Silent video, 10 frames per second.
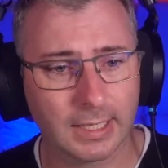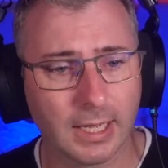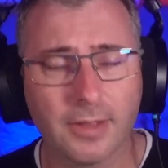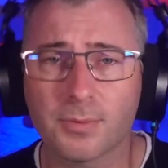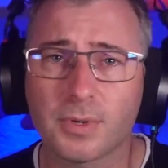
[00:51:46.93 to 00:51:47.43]

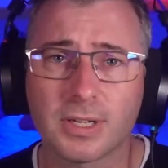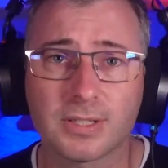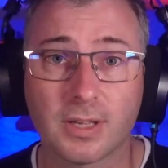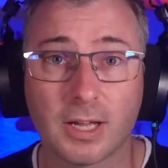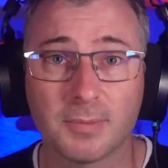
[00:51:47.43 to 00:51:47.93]
Otherwise,
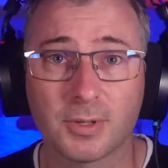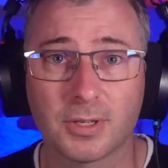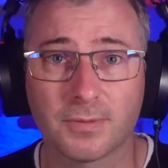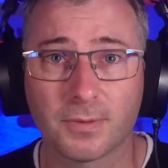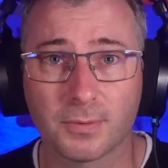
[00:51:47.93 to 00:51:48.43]
I'm
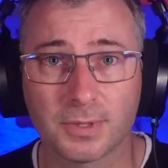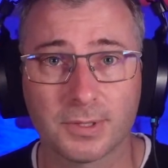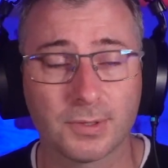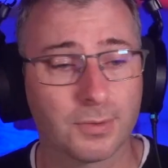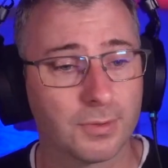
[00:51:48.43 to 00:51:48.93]
looking forward
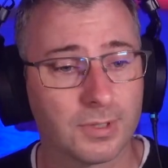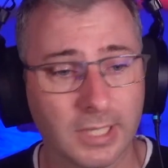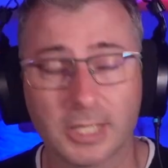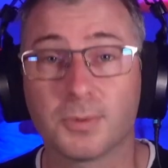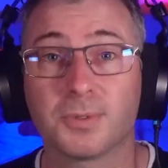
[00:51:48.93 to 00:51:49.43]
to seeing
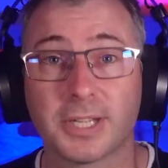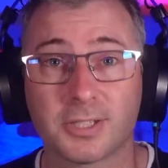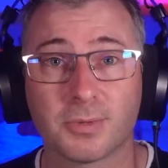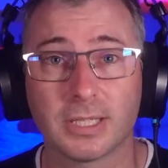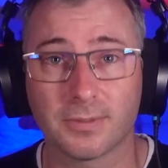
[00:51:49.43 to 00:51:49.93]
you all
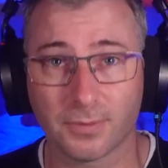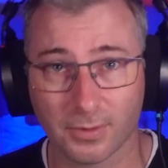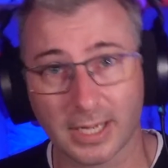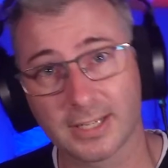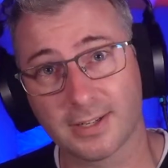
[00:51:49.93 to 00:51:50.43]
next week for
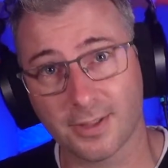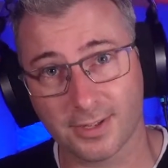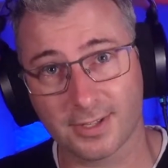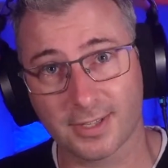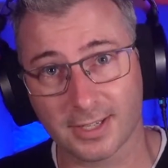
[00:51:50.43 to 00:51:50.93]
another
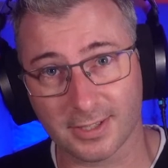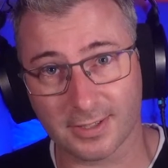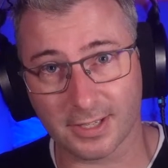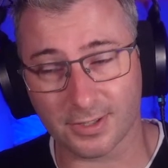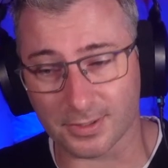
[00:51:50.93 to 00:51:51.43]
study
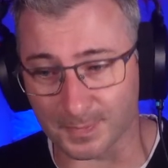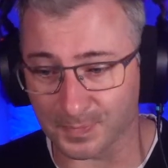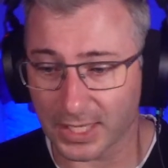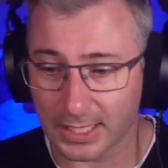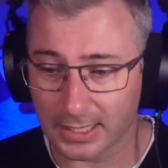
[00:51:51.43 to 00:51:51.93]
session.
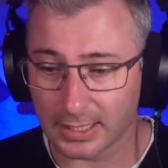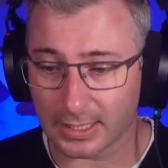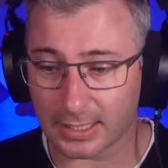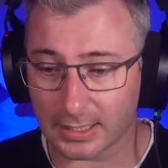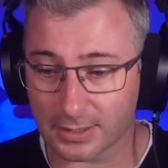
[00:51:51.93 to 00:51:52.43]

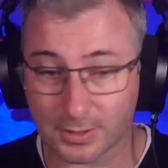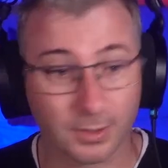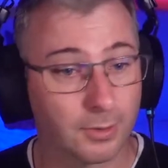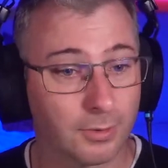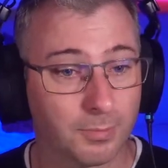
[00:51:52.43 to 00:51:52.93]

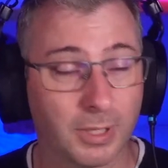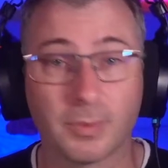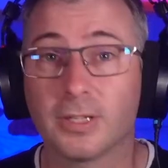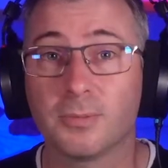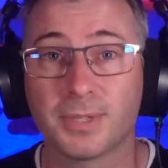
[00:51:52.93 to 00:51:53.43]
So be
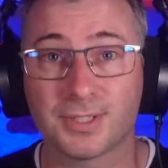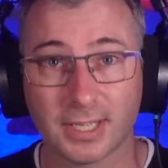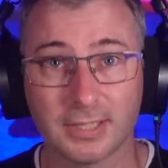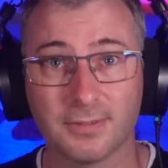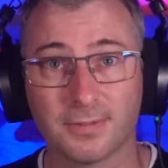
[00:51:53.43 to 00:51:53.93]
well, be
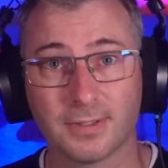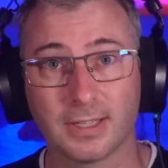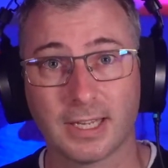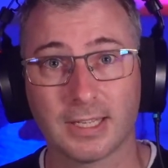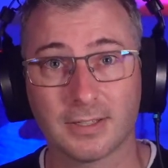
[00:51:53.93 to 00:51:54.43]
safe,
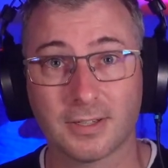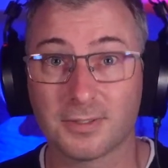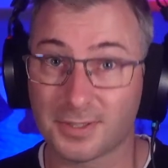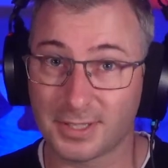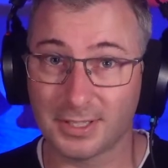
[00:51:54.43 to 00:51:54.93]
and I'll
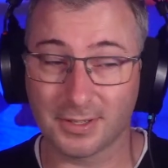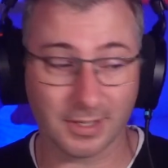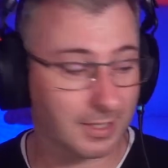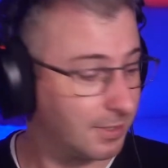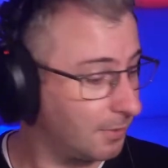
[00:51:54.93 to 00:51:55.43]
see you
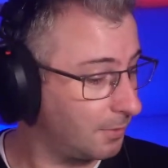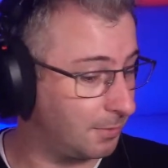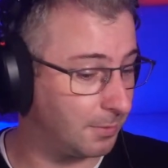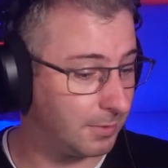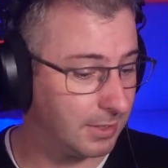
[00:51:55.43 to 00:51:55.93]
guys
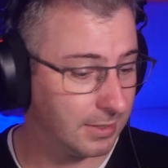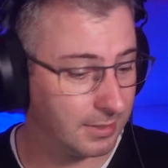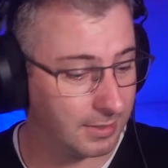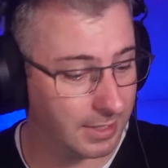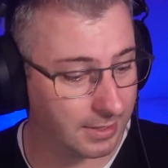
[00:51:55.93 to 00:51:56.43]
all
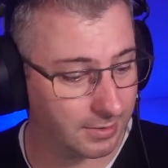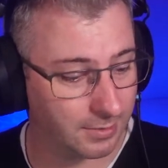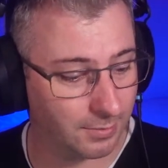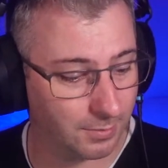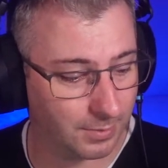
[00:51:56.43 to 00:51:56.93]
next
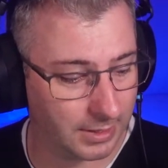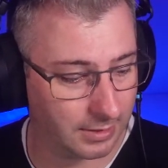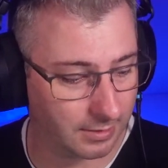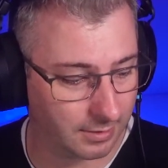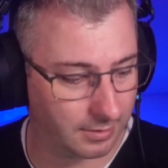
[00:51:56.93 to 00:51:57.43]

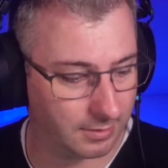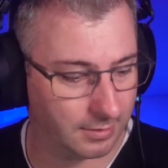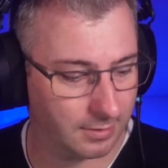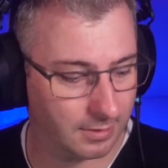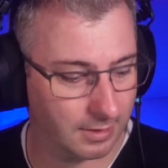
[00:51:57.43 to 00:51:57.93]
week.
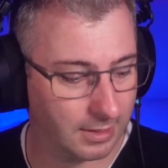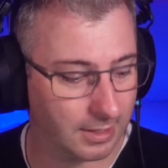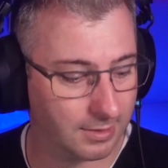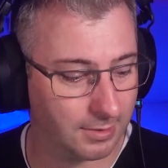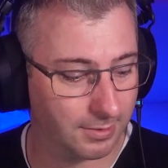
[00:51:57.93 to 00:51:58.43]

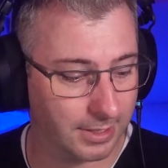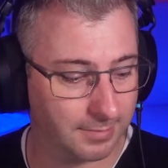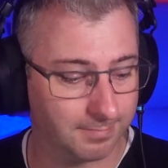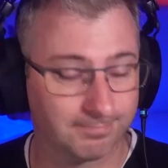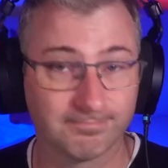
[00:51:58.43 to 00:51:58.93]
Until then,
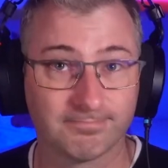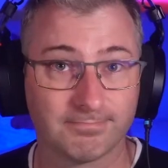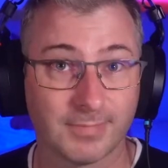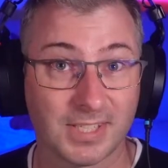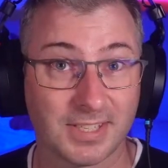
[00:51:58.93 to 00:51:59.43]

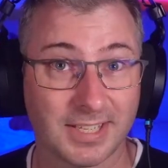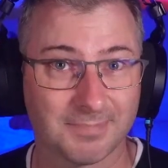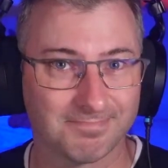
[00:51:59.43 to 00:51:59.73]
see ya.